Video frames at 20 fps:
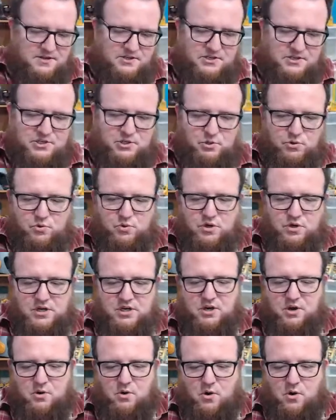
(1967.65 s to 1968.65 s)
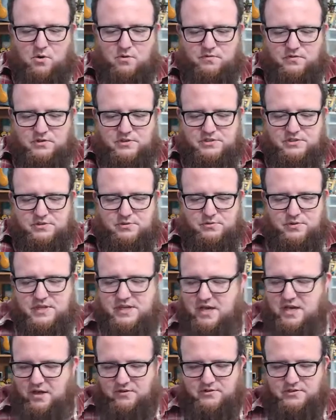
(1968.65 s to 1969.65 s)
to go over to
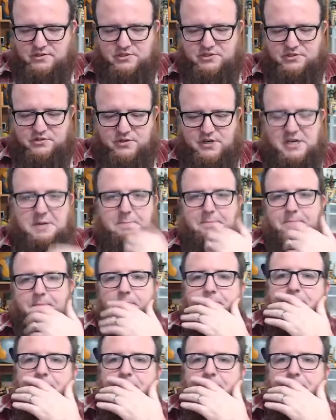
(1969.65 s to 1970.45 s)
the other stream.